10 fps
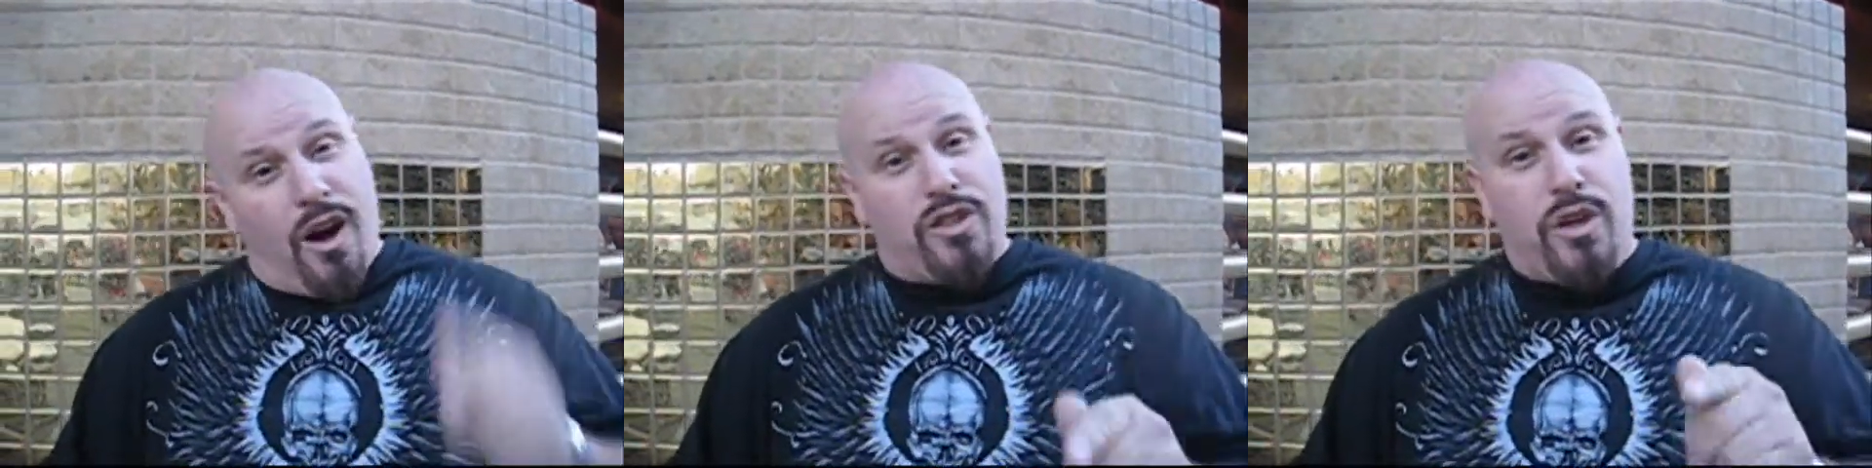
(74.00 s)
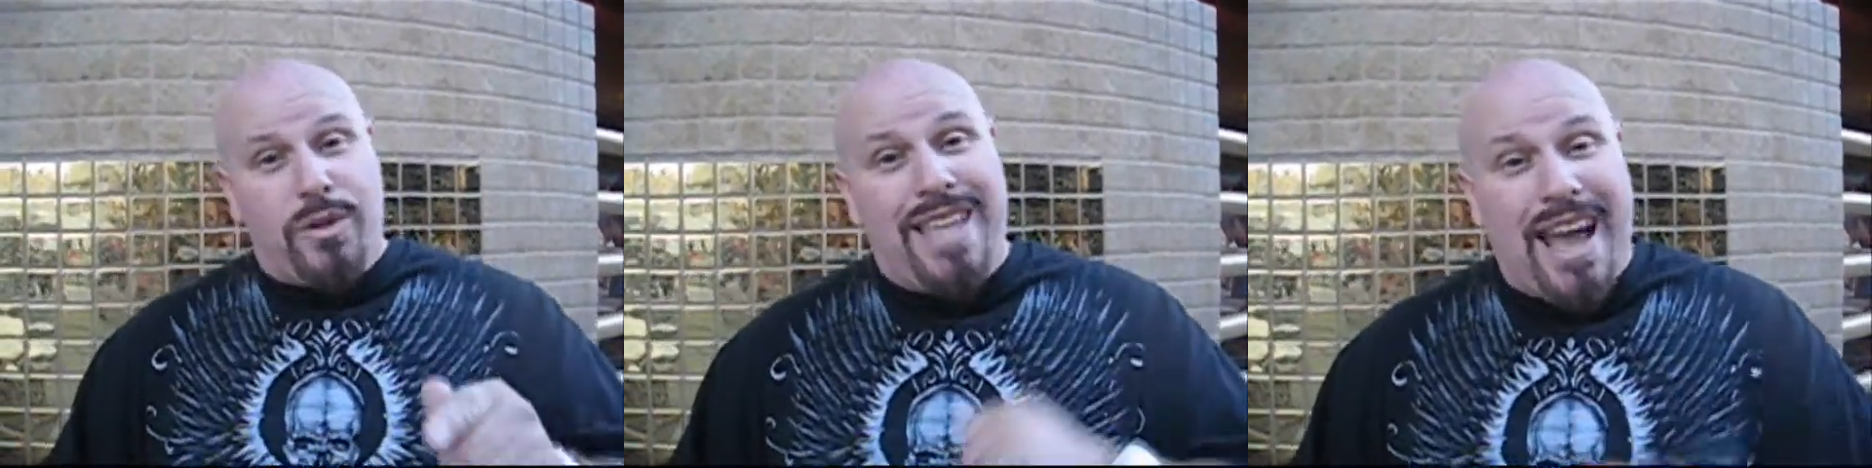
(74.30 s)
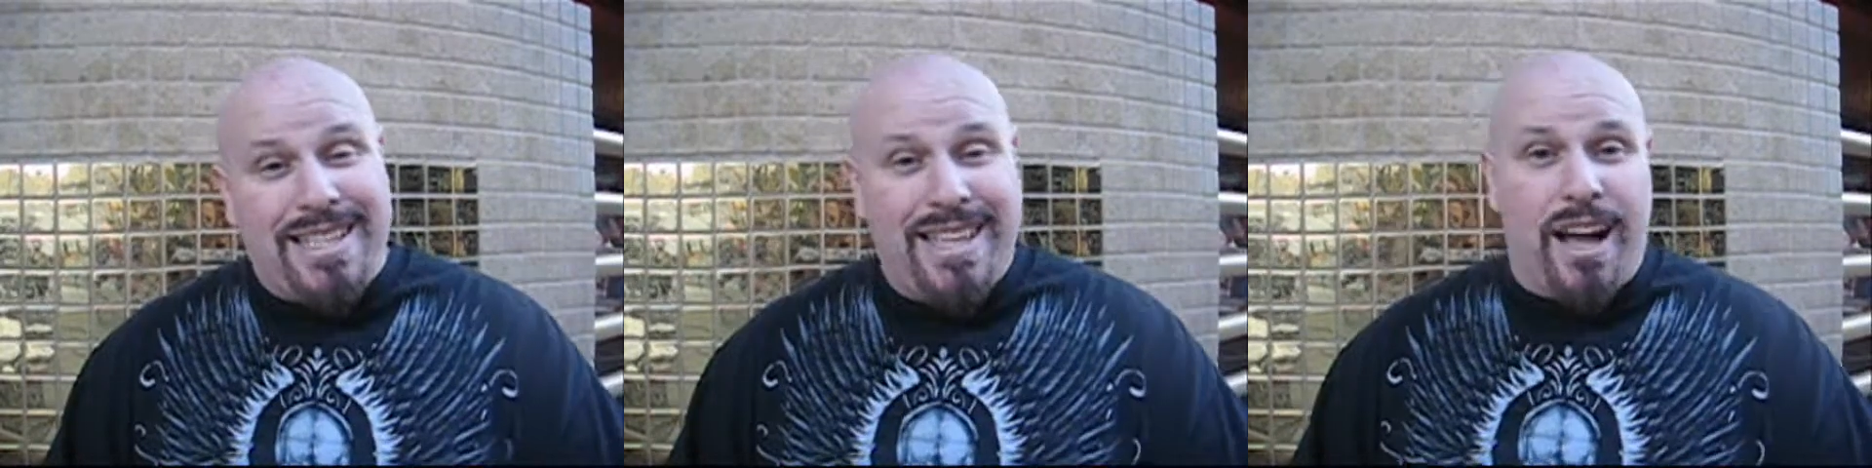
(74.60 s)
Also, it's
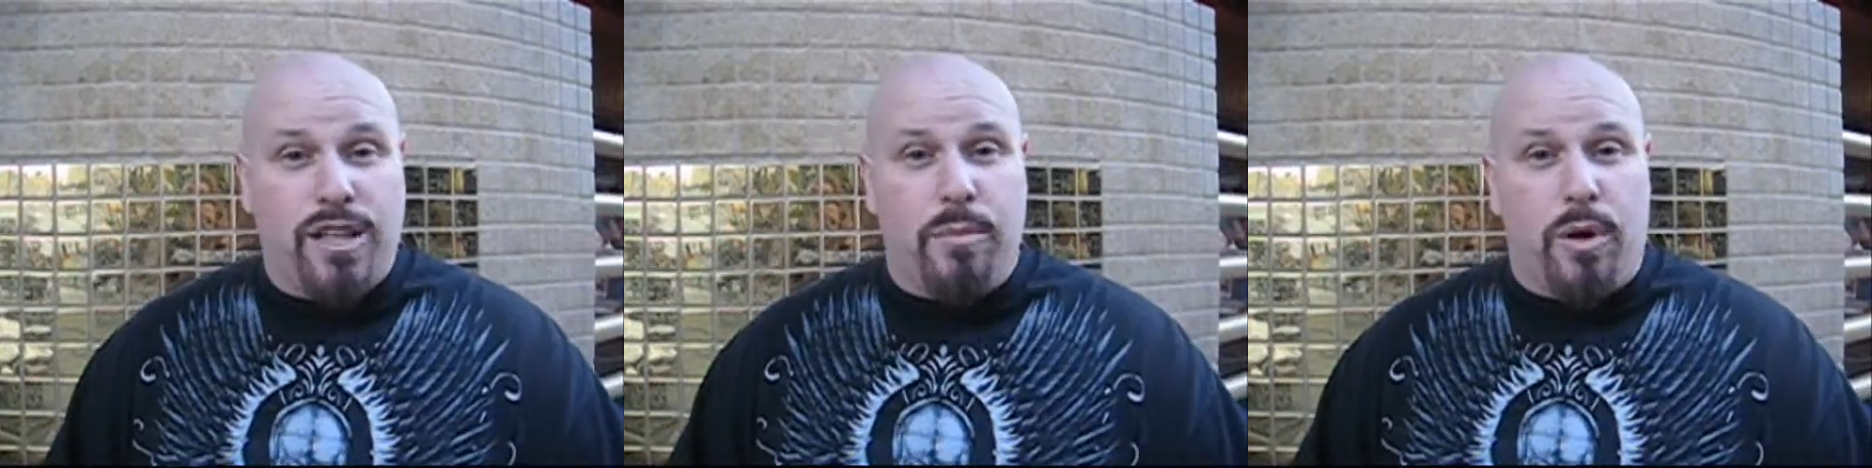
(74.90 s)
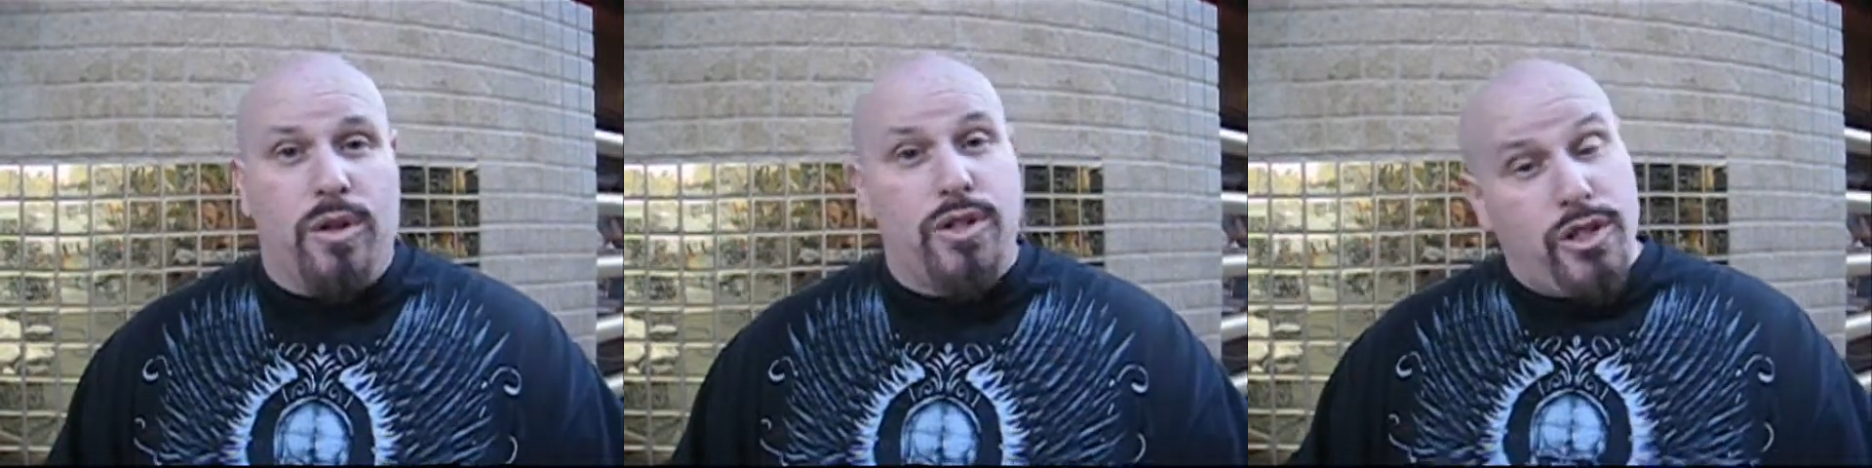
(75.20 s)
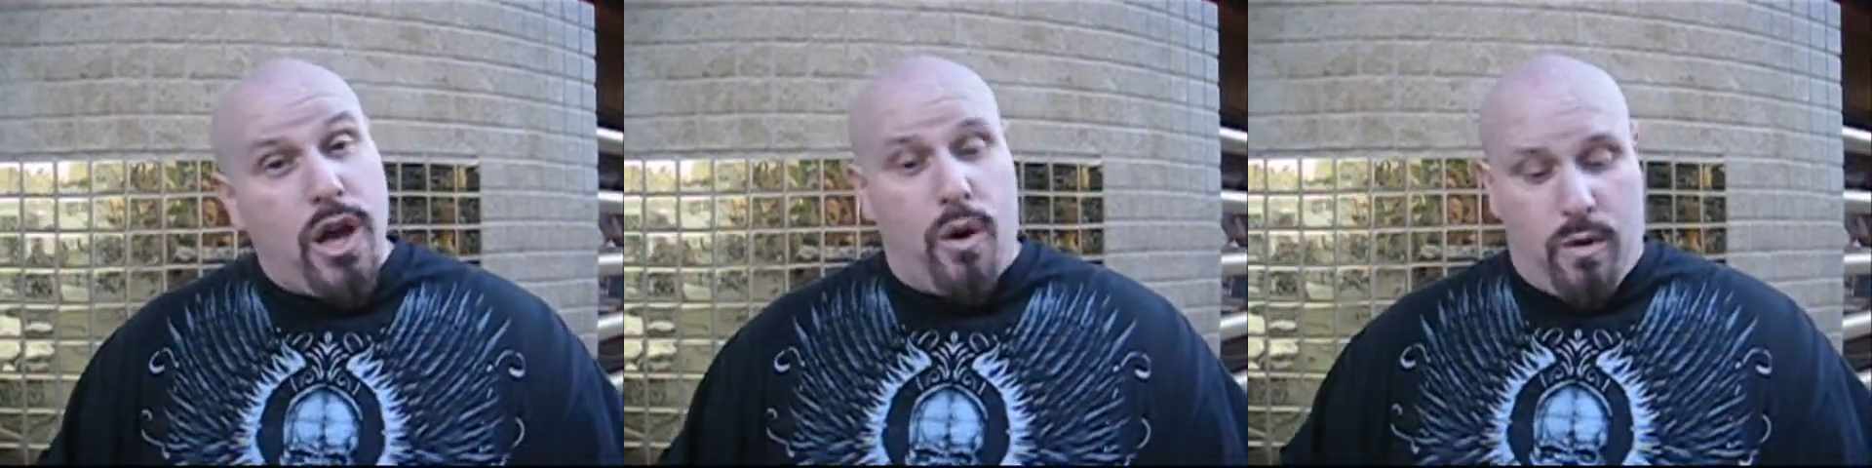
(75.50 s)
tax deductible.
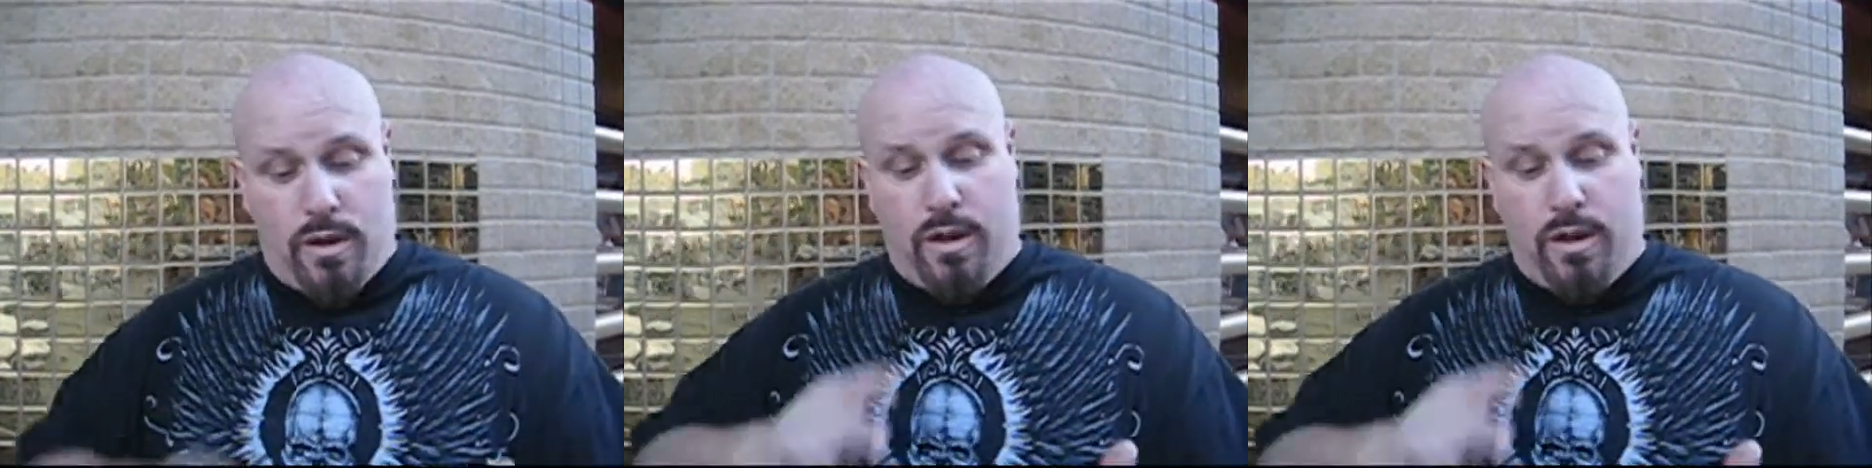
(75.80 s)
So